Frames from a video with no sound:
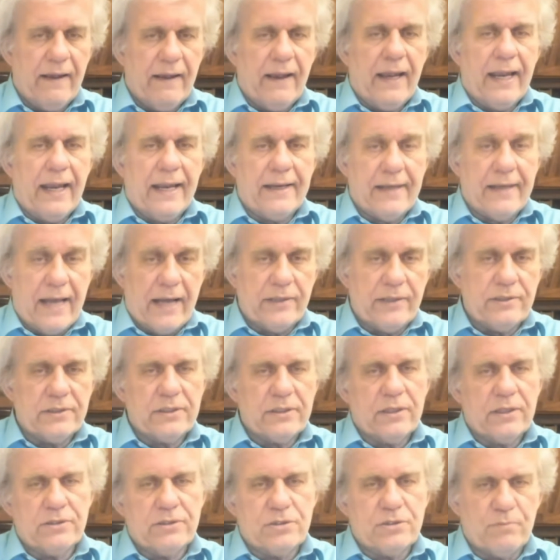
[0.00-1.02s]
And now you can
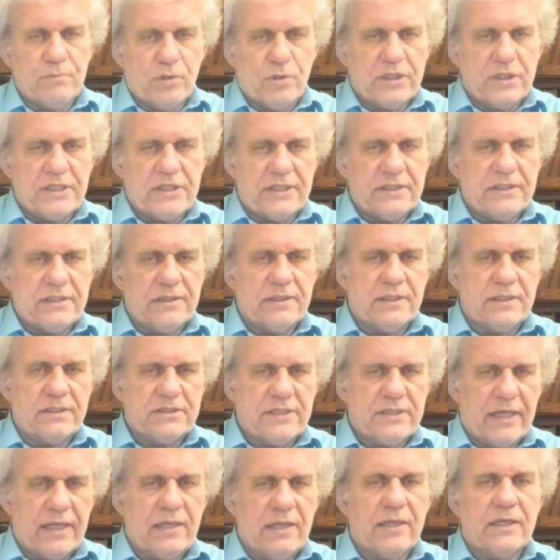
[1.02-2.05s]
go into more detail and
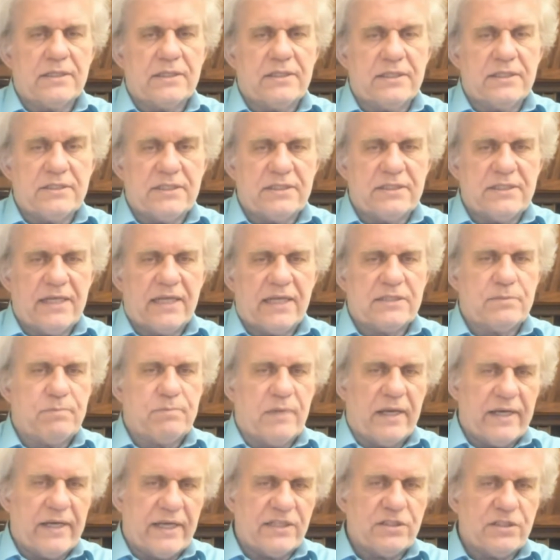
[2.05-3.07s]
say, look, this is the
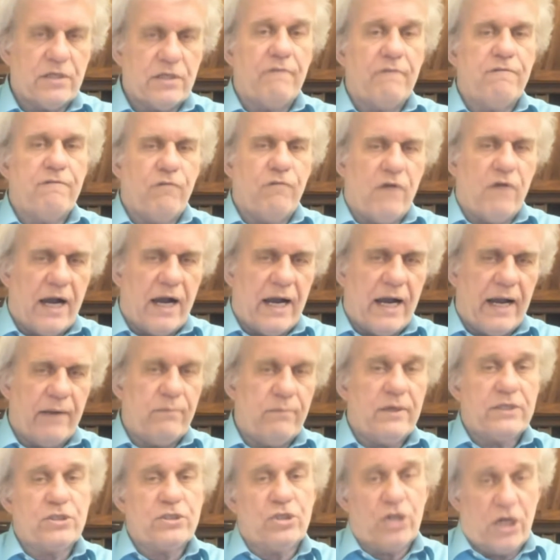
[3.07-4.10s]
explanation of why,
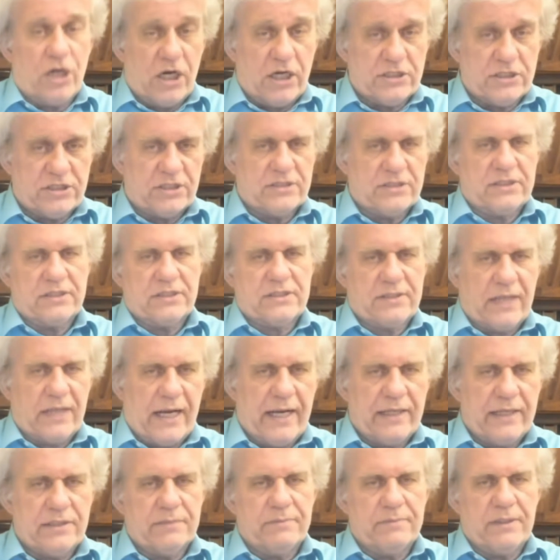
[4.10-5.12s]
what causes the
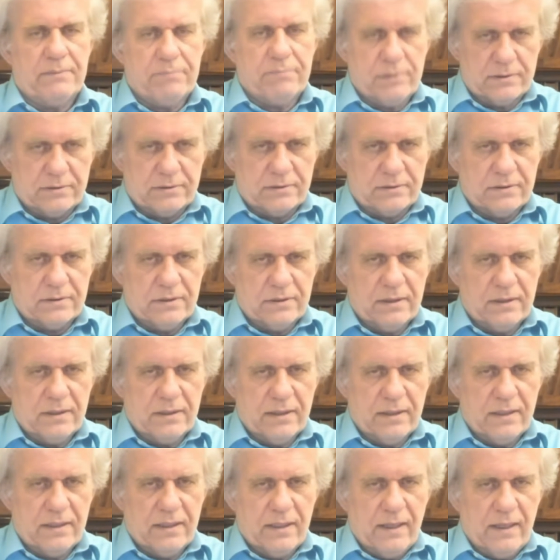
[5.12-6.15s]
sky to be blue.
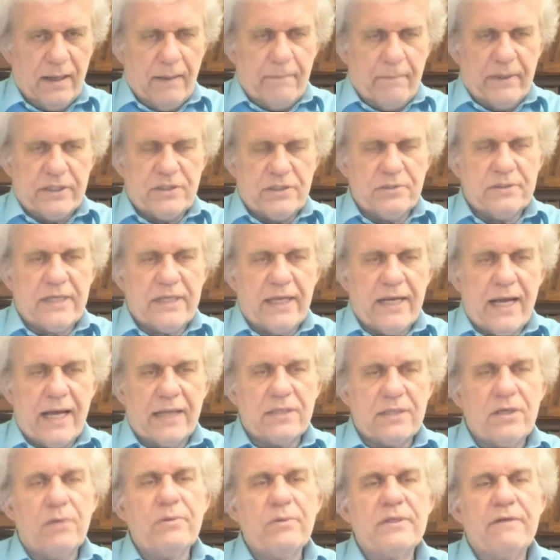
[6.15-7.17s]
But you cannot
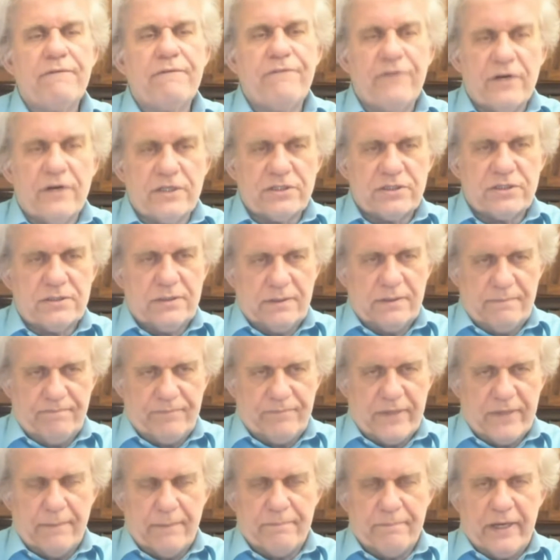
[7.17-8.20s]
go with the first
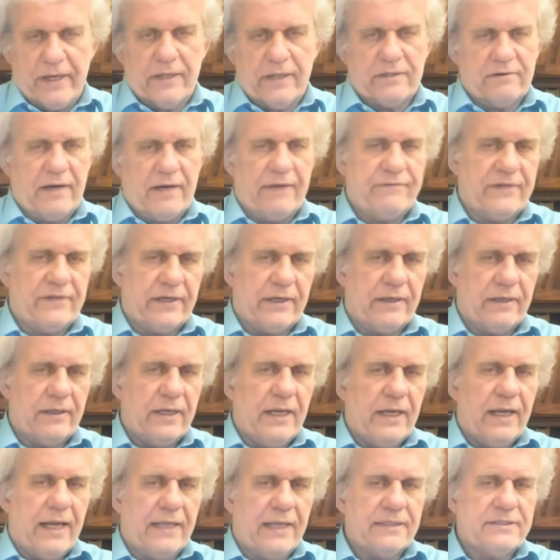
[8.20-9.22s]
paragraph there
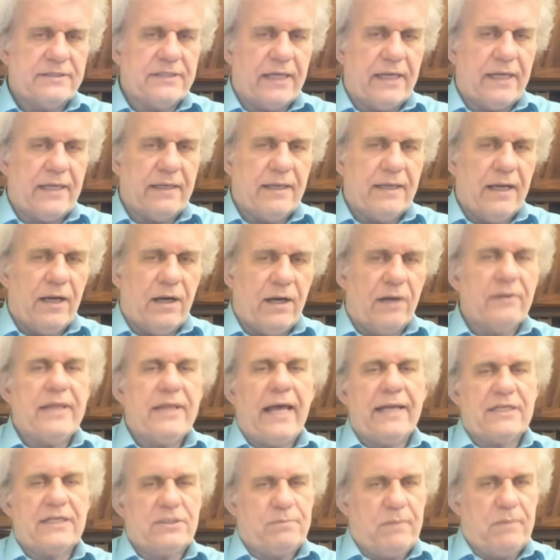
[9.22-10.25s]
and say, oh,
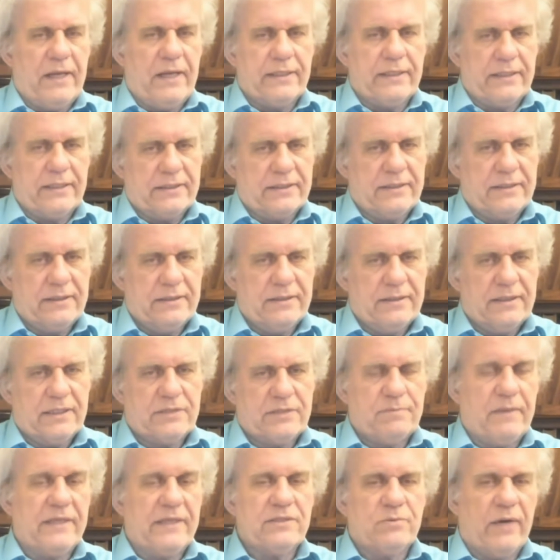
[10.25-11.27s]
that explained it,
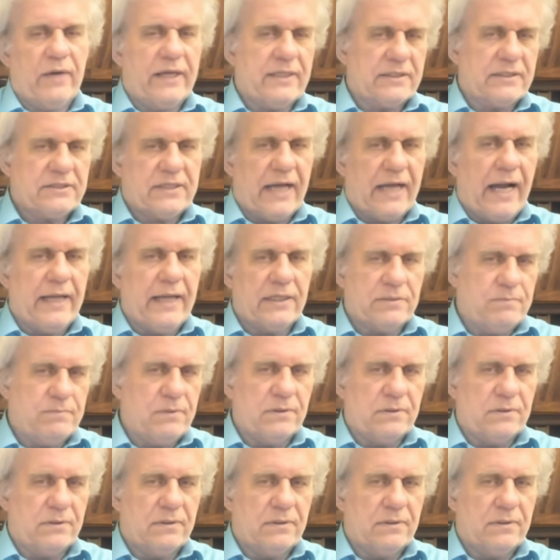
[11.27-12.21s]
explains why the sky is blue.